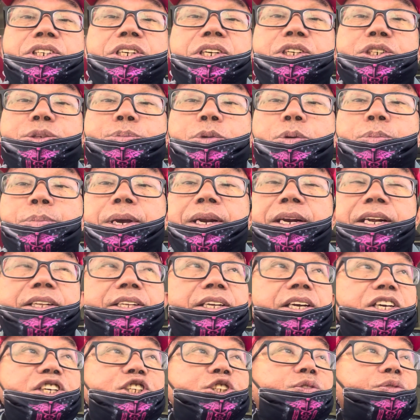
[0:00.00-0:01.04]
his
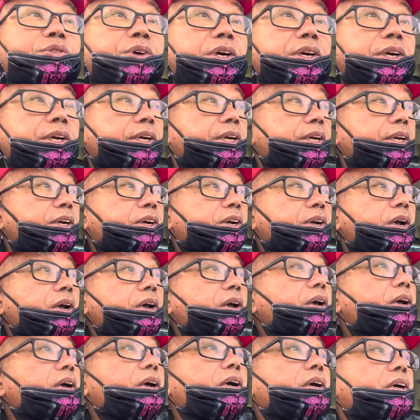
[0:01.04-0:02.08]
mobility is very
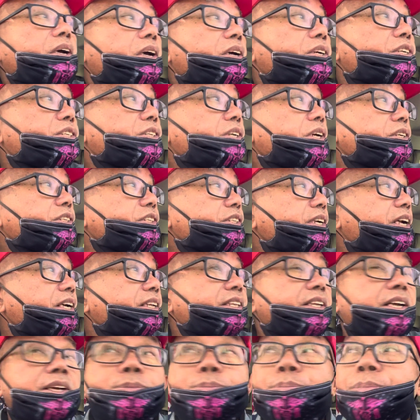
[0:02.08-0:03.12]
it's, it's
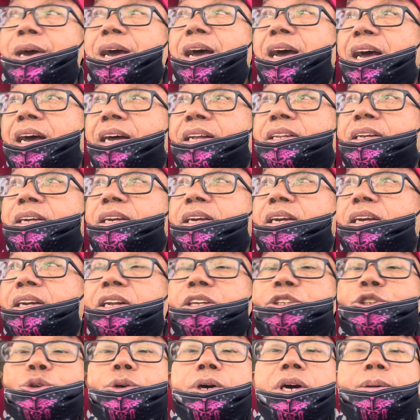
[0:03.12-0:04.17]
not that bad. He
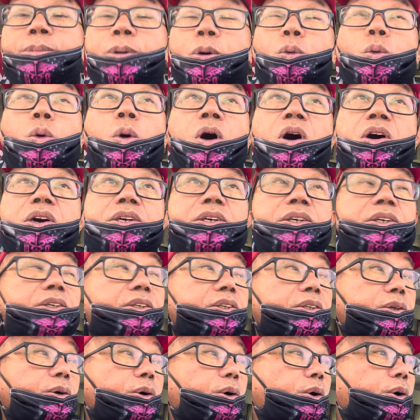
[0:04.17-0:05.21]
needs to have a
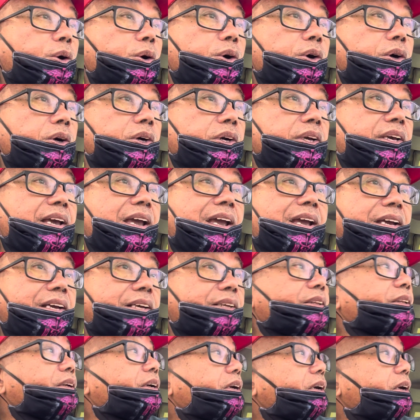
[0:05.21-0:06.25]
walker or a
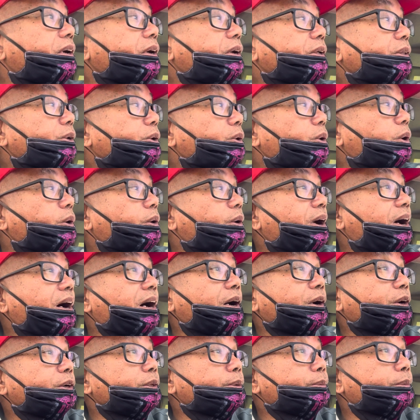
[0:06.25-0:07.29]
cane to go
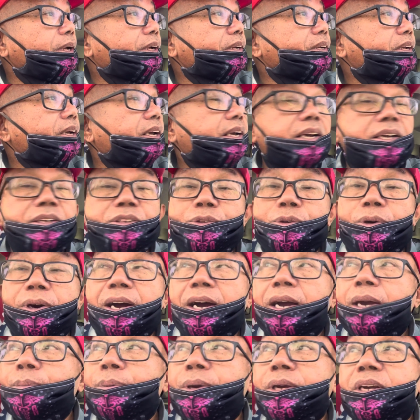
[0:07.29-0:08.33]
out and he can
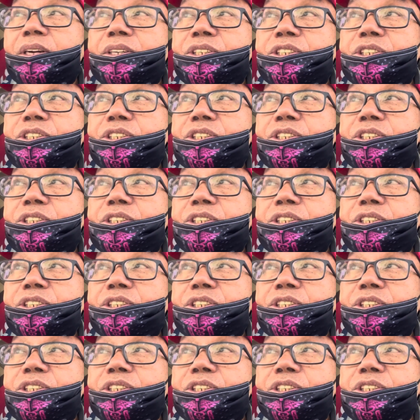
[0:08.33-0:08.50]
drive. He can